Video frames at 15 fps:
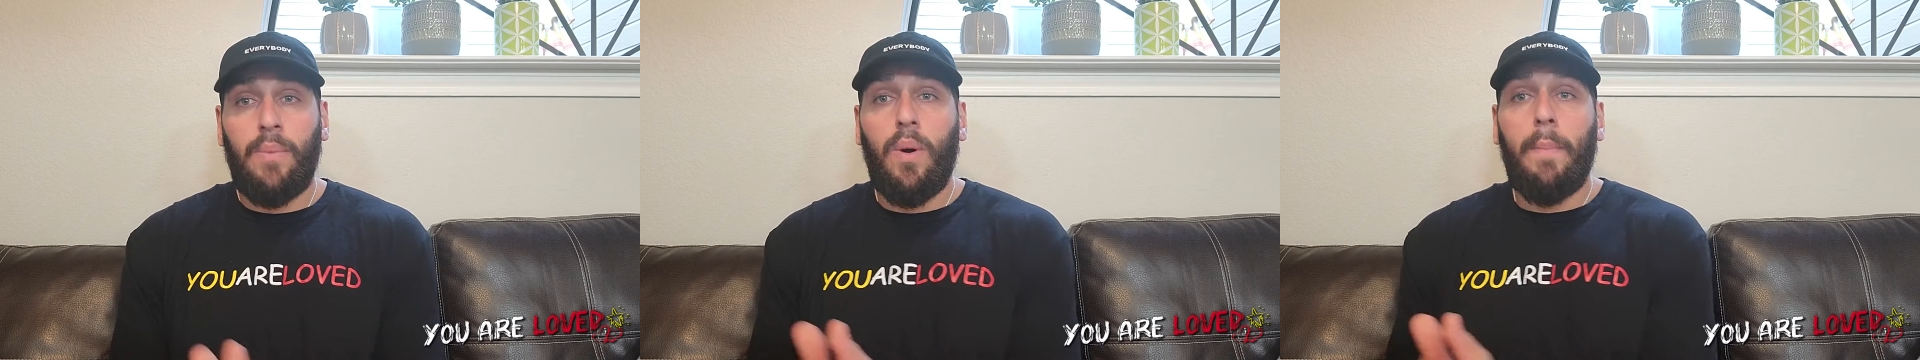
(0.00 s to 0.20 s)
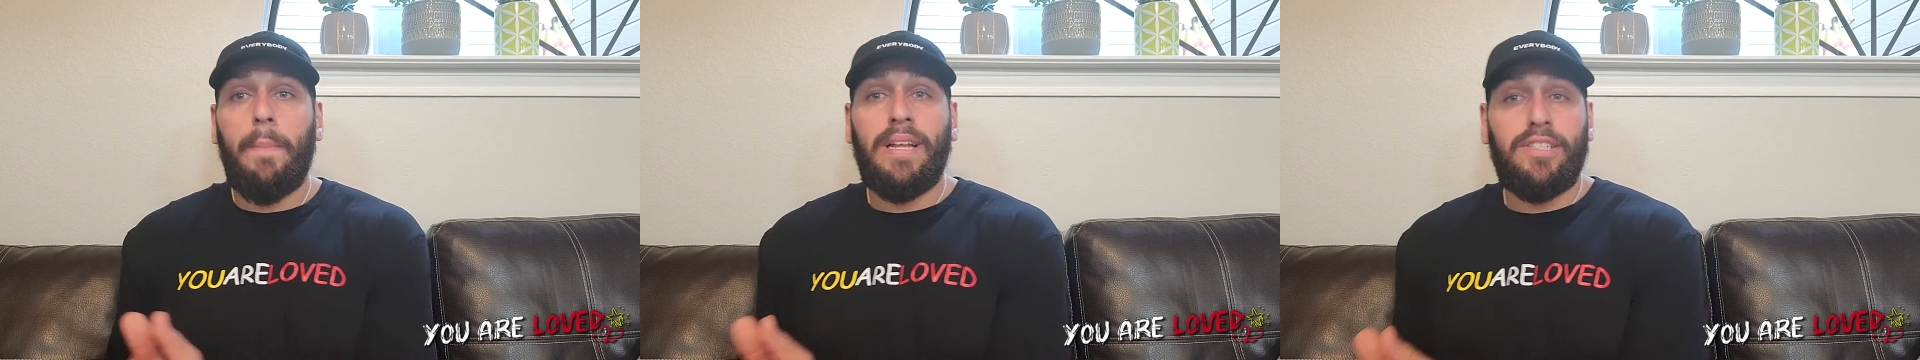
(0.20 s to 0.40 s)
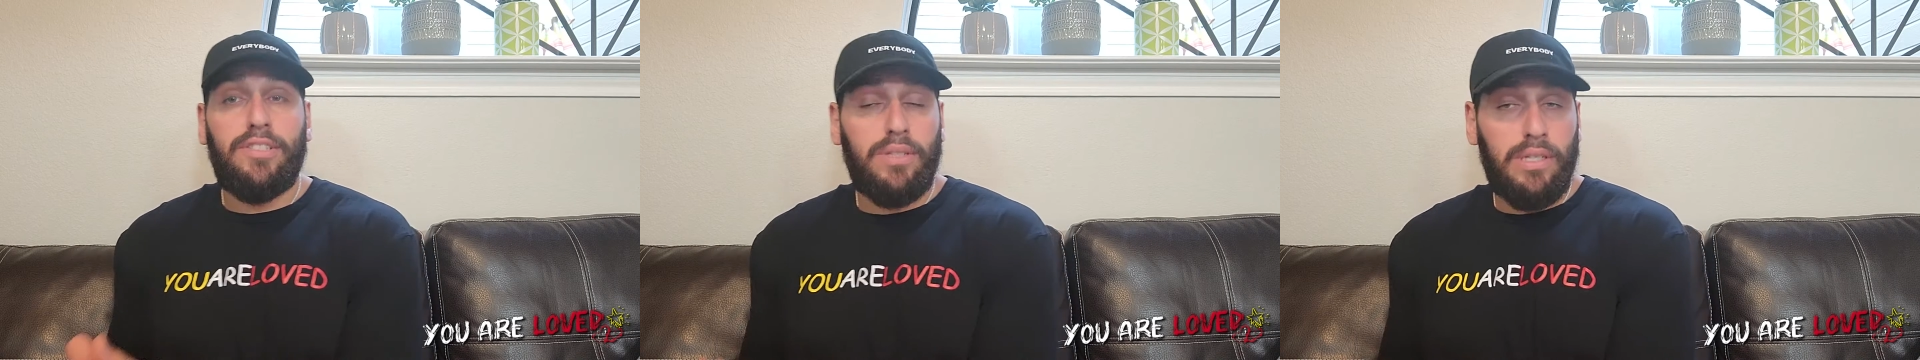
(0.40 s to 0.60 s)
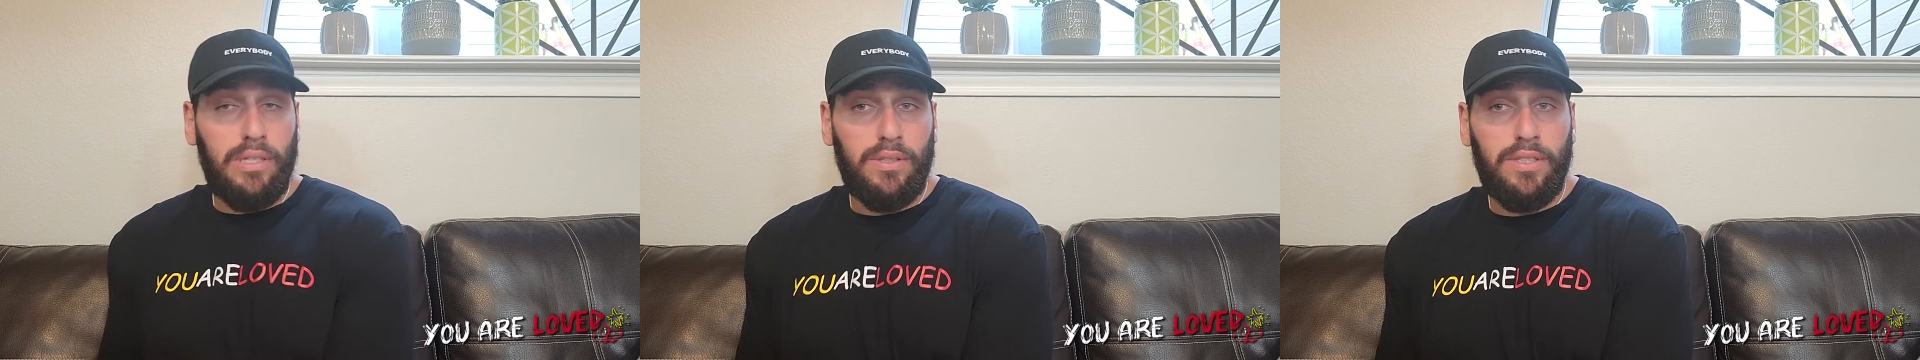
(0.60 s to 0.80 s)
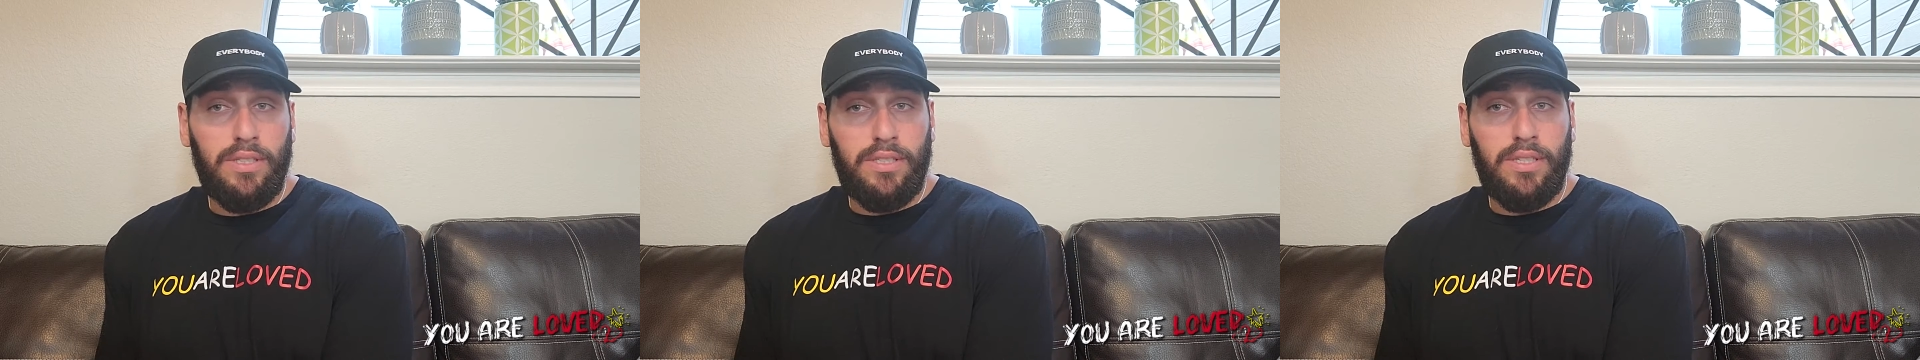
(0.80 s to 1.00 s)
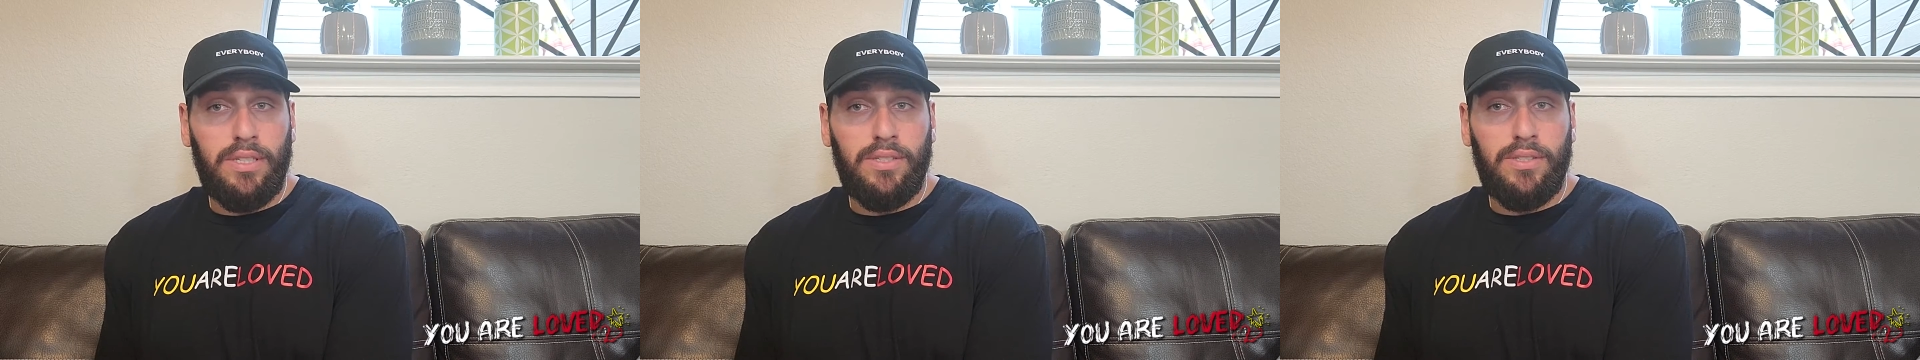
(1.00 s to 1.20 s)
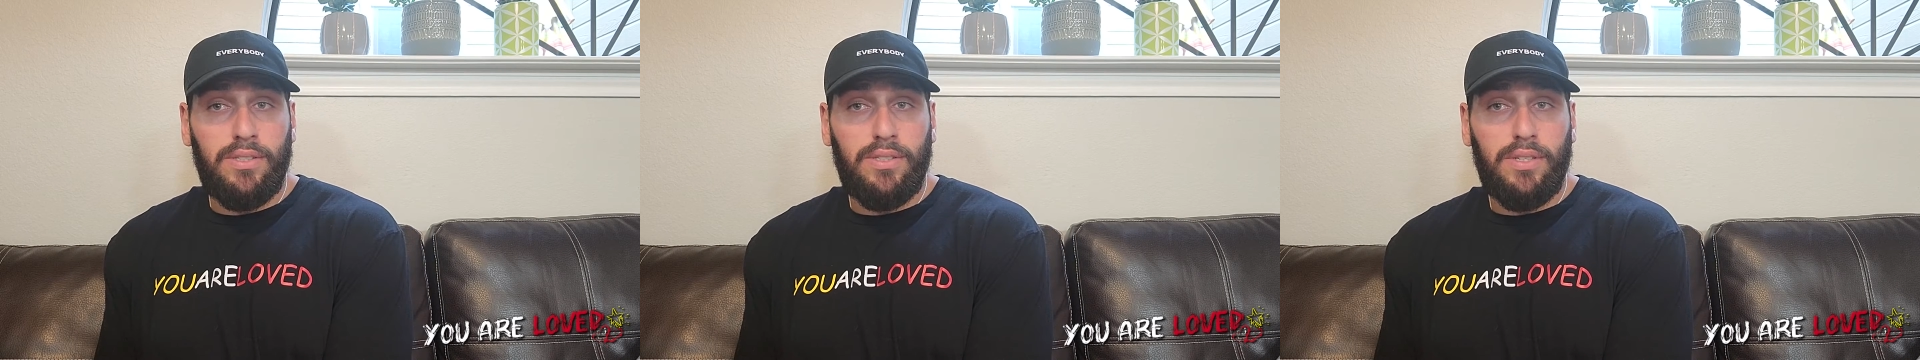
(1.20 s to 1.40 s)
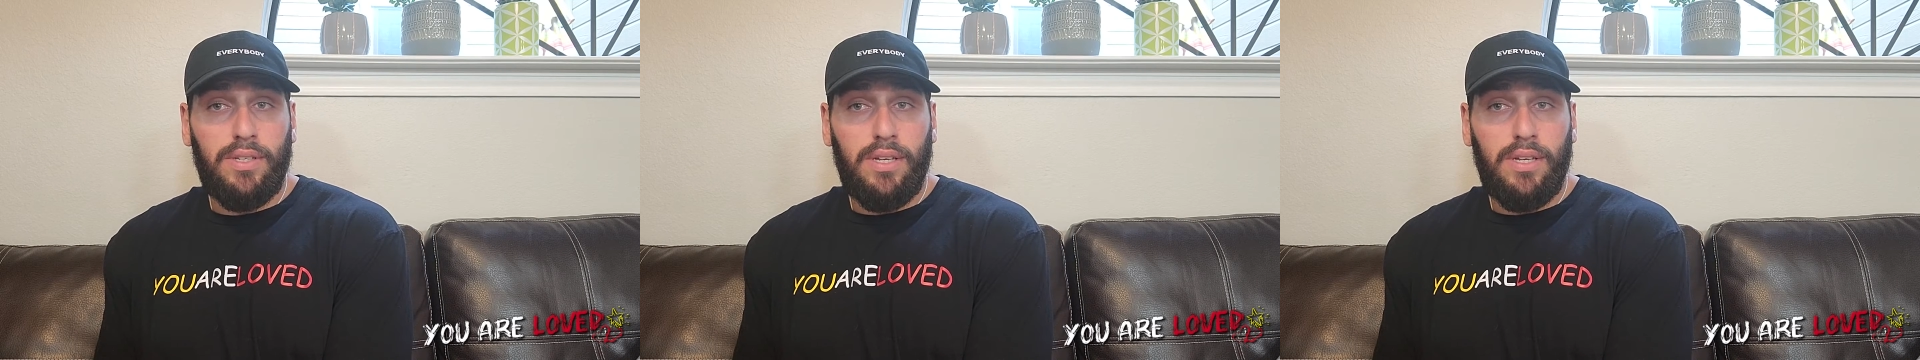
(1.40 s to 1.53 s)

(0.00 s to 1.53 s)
what mental illness is.